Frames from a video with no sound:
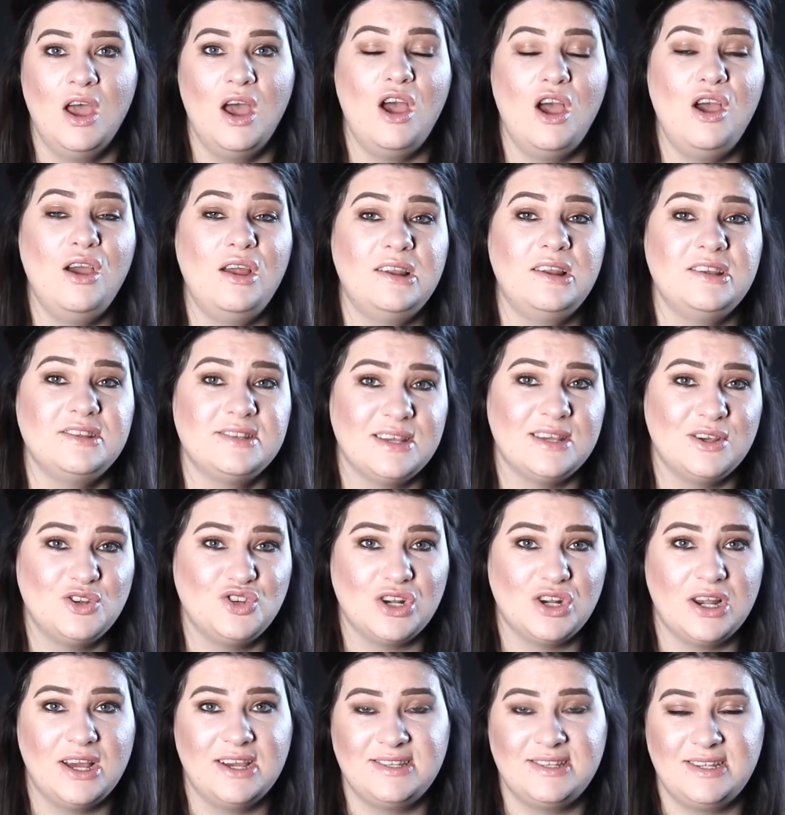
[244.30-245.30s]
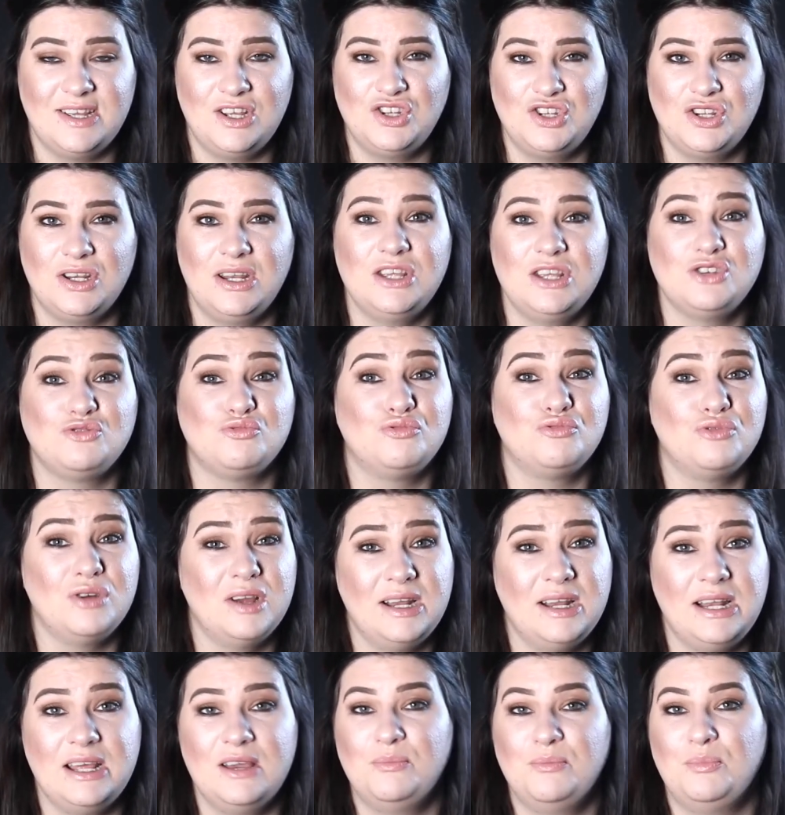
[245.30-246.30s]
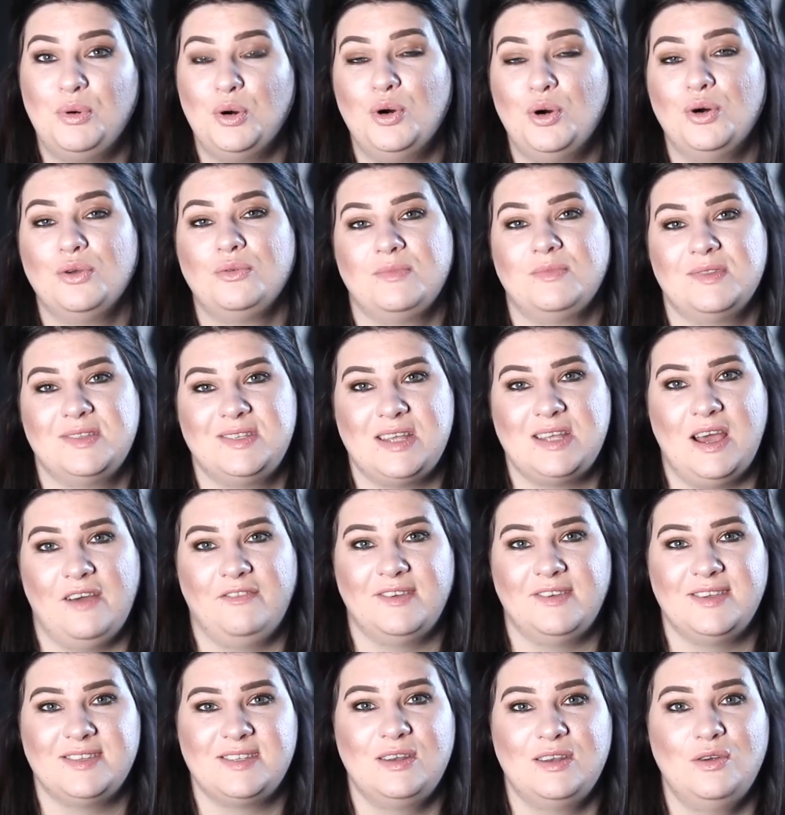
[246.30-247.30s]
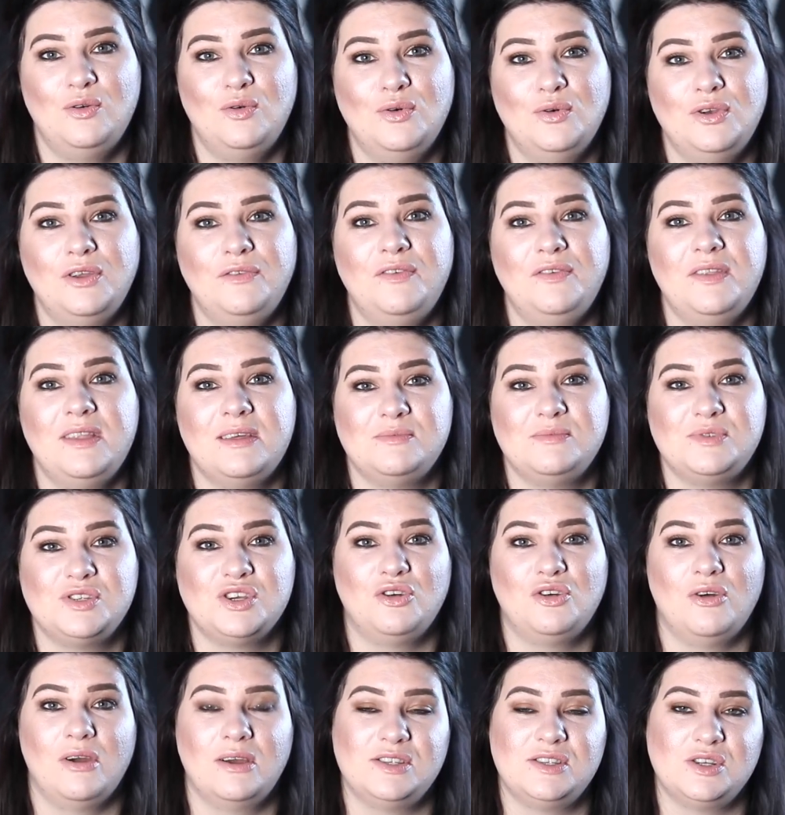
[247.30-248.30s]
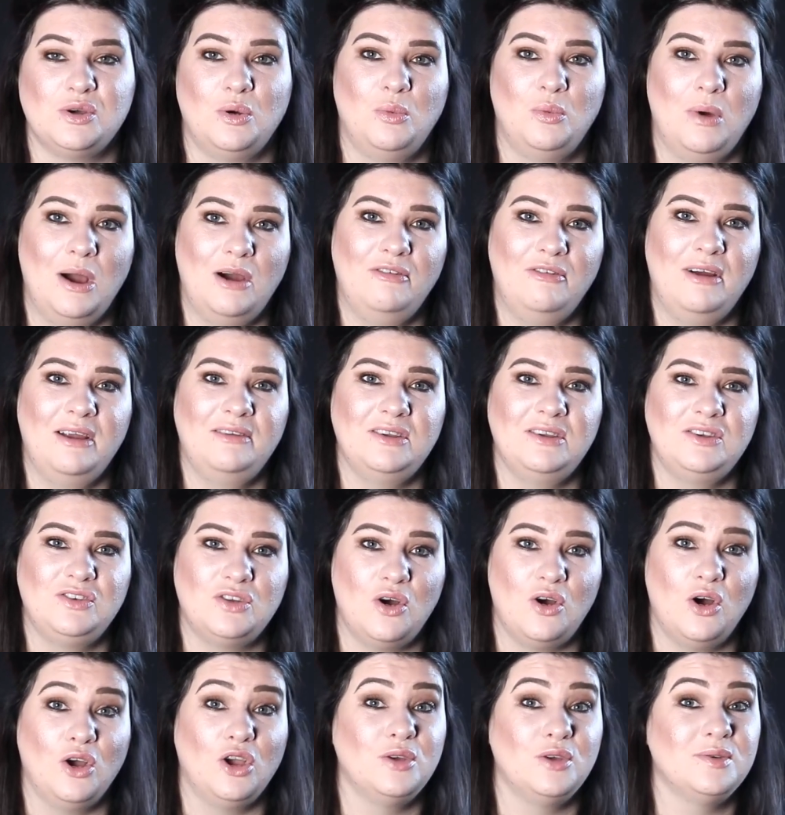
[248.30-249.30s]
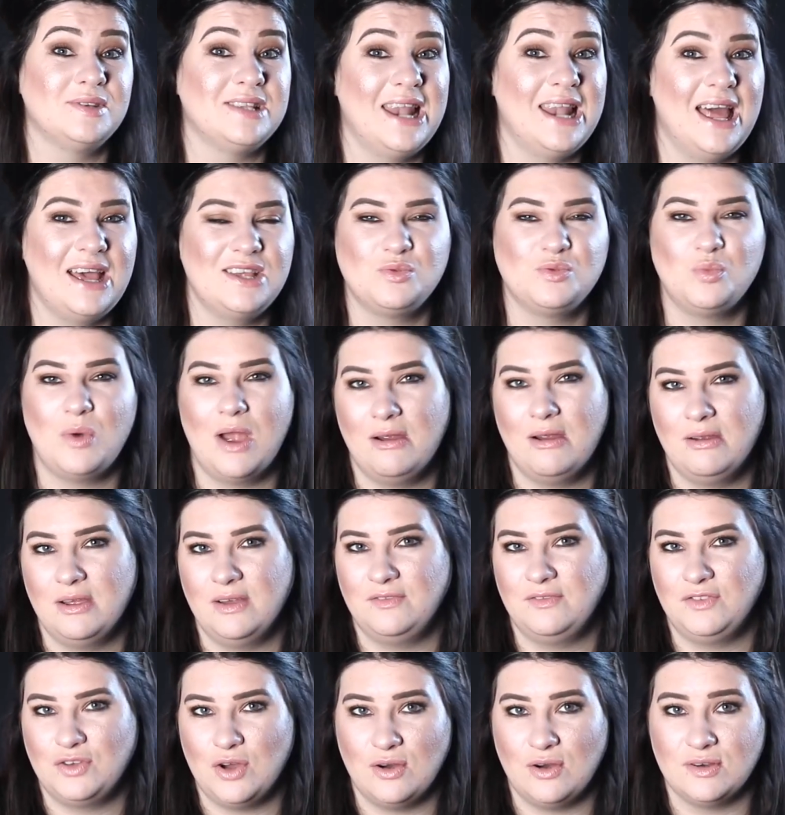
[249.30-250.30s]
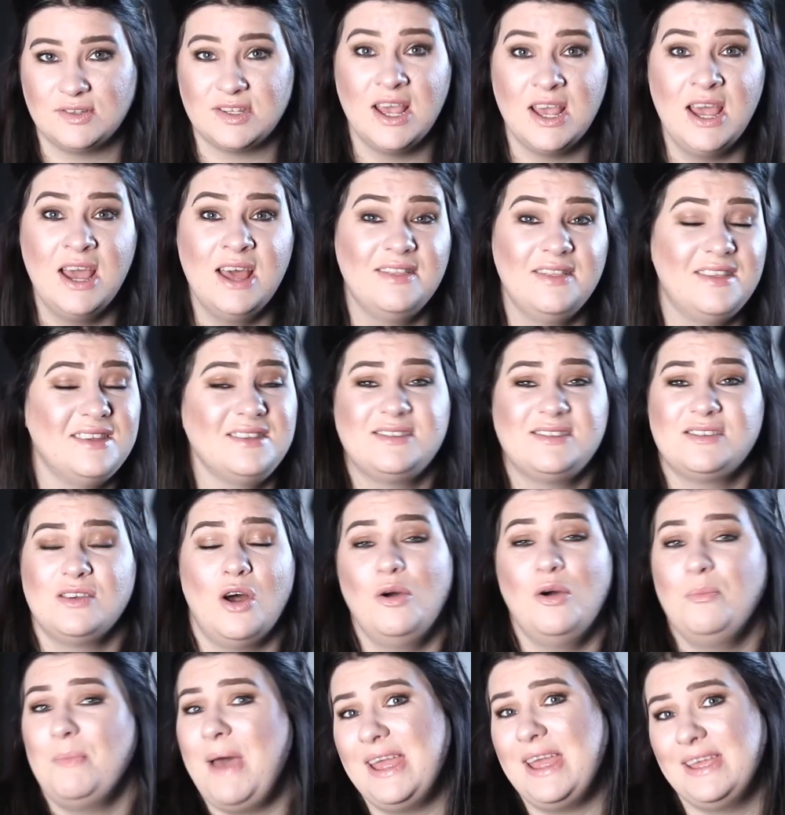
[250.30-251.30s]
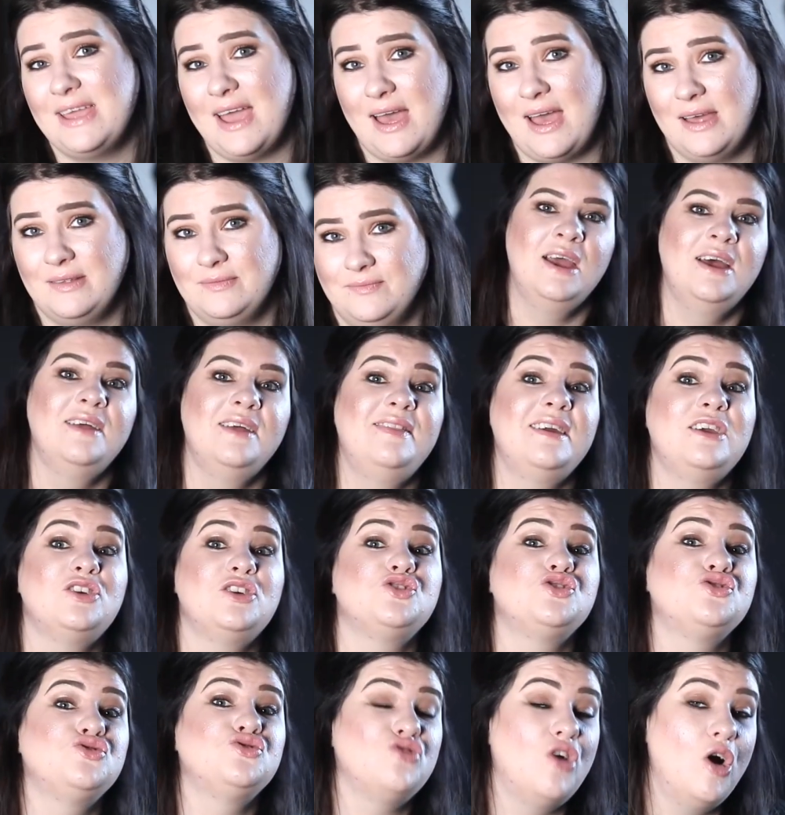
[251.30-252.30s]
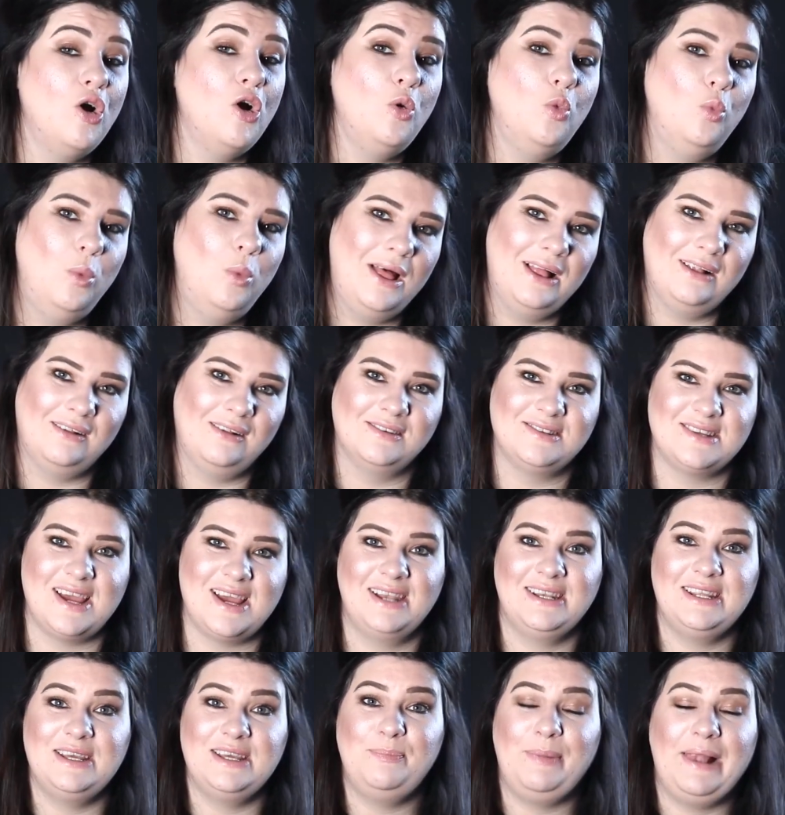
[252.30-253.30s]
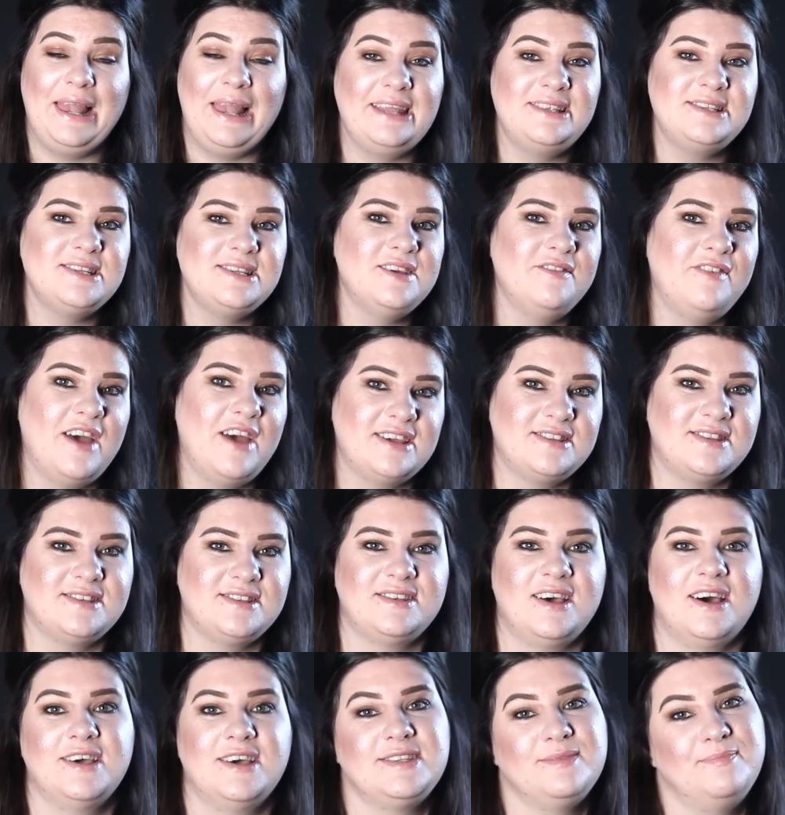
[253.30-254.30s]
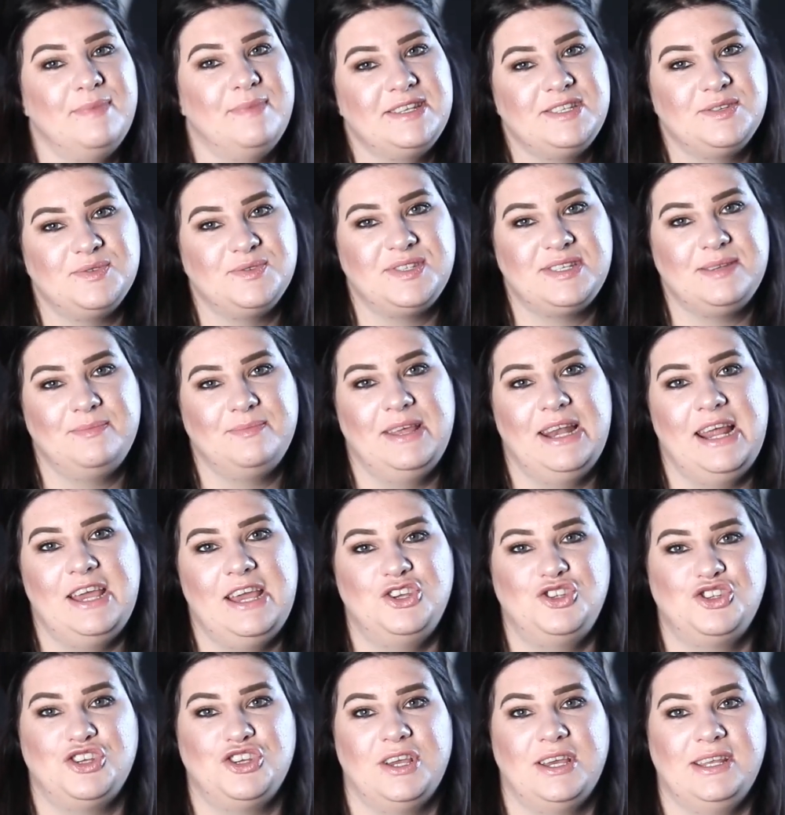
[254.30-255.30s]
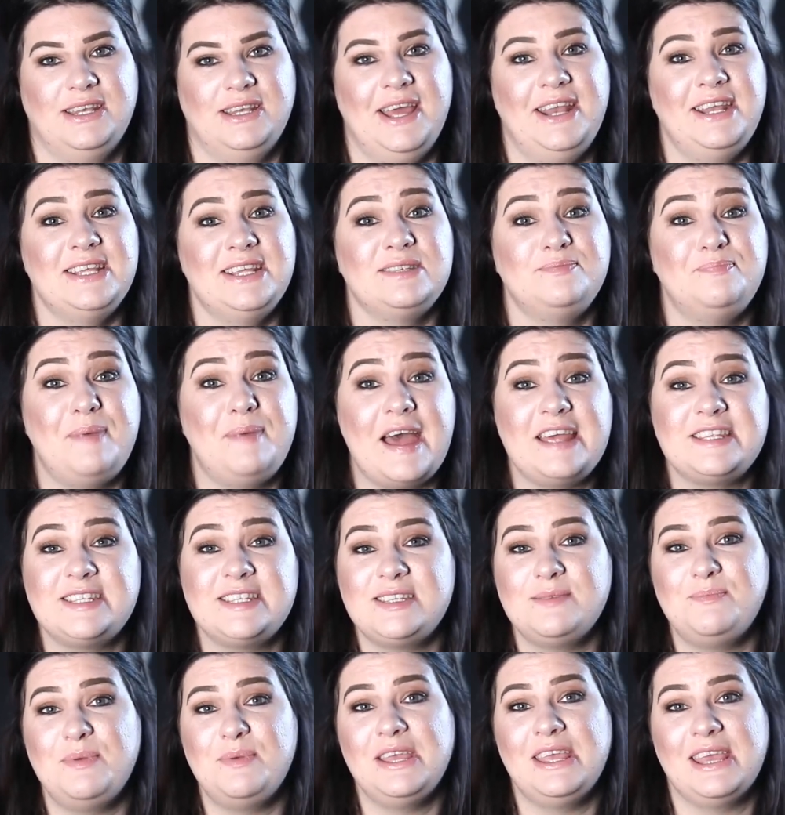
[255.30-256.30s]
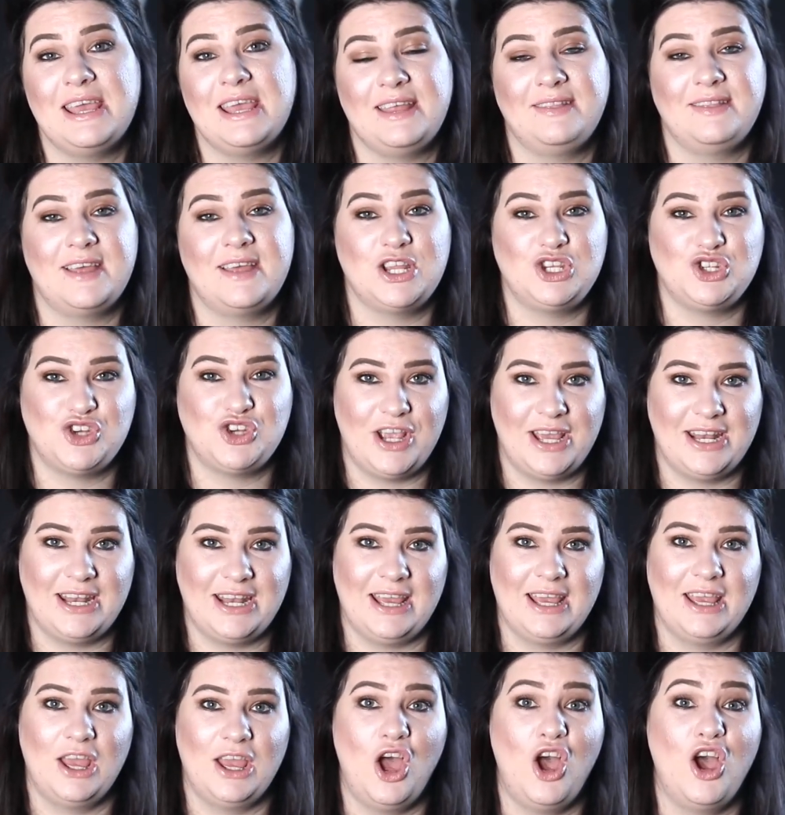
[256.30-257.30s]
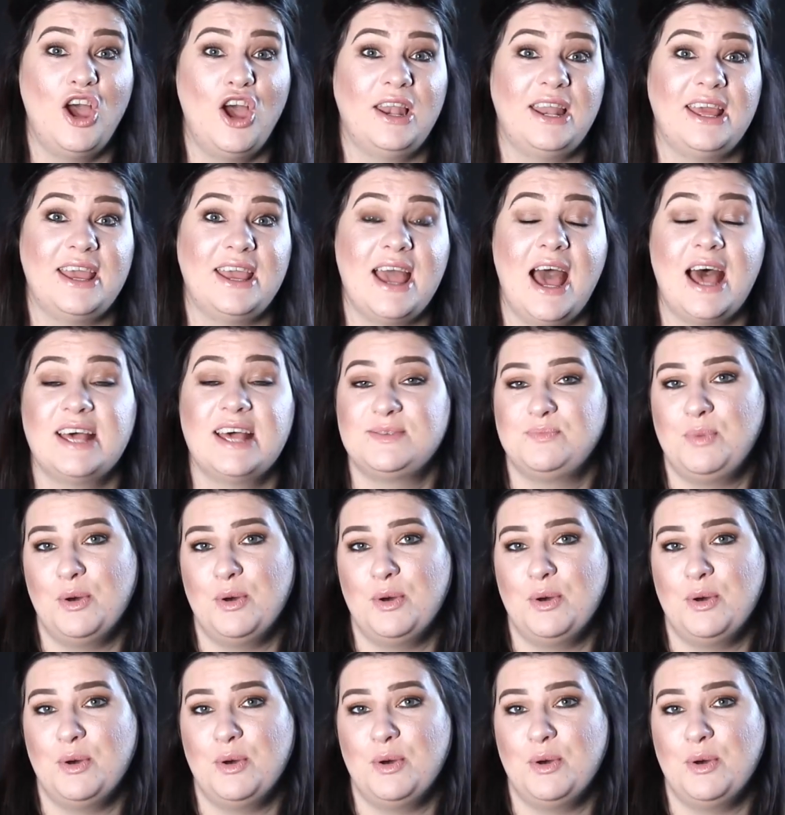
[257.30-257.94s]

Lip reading: Early socialisation is really important with Staffies in order for them to grow into a well-rounded dog who's less wary of dogs that's not met yet. They are strong-willed and need plenty of exercise and mental stimulation, and it's best to begin their training early as